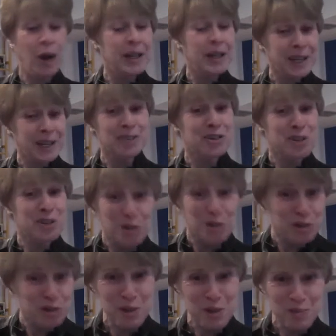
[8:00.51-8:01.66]
Why didn't you
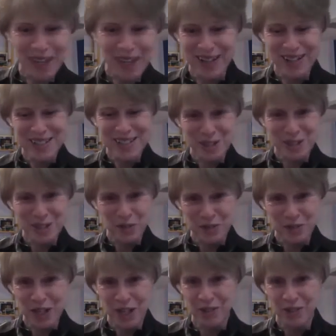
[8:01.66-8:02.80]
do something else? And so
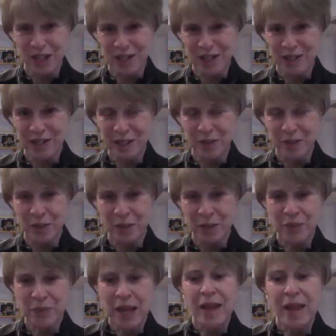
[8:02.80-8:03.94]
they go down it that way.
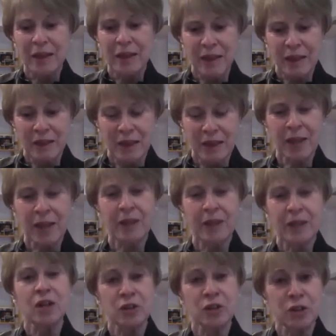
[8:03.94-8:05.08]
Then
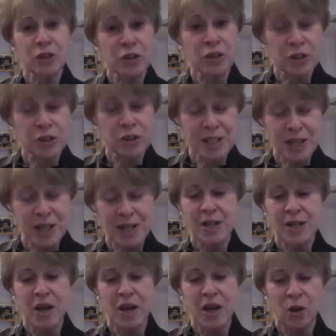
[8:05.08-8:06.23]
the learner says,
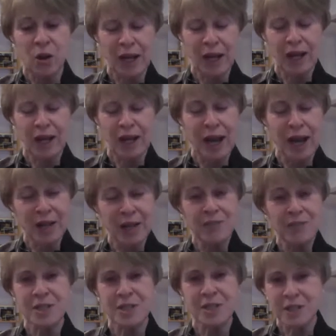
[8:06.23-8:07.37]
okay, out
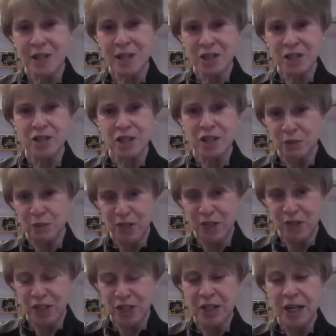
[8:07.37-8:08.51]
of this session, this
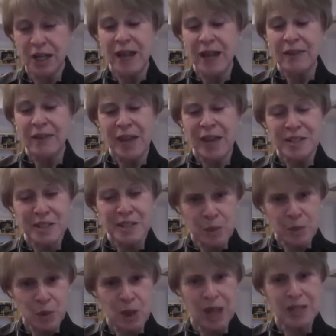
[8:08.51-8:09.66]
reflection, they
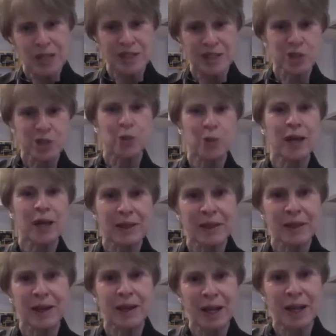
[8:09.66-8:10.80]
summarize, here's what I
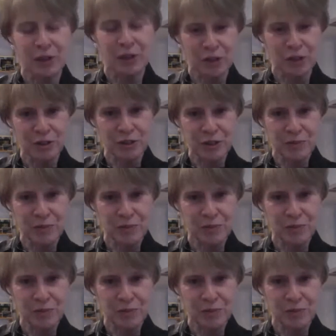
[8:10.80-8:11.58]
think I learned.